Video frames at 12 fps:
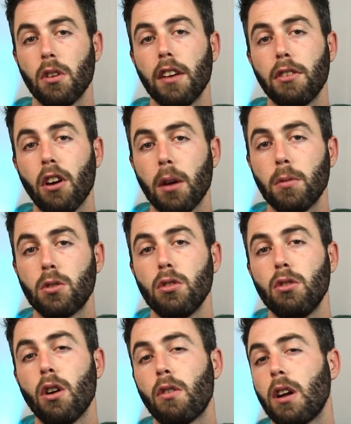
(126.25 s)
if you're able to
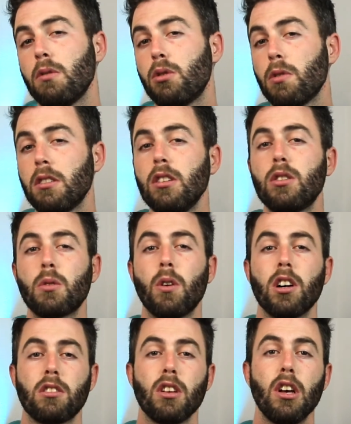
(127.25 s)
do around 20
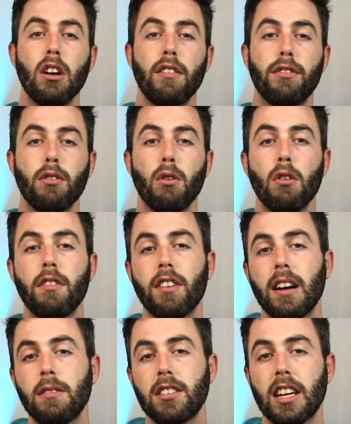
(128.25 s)
squats for
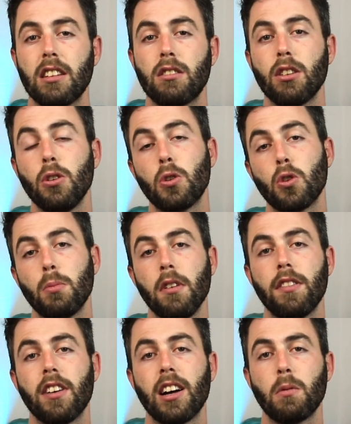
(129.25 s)
5 sets, you should be
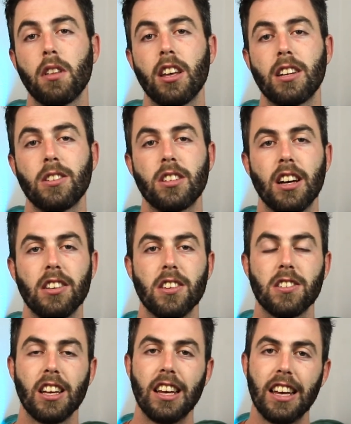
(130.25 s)
fine with the
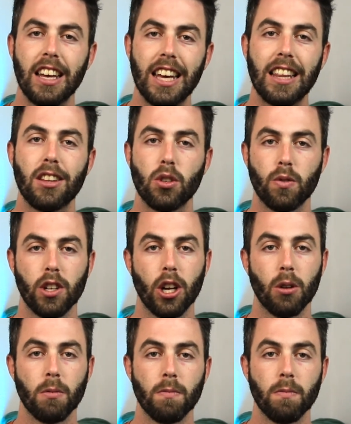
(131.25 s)
exercises in this video.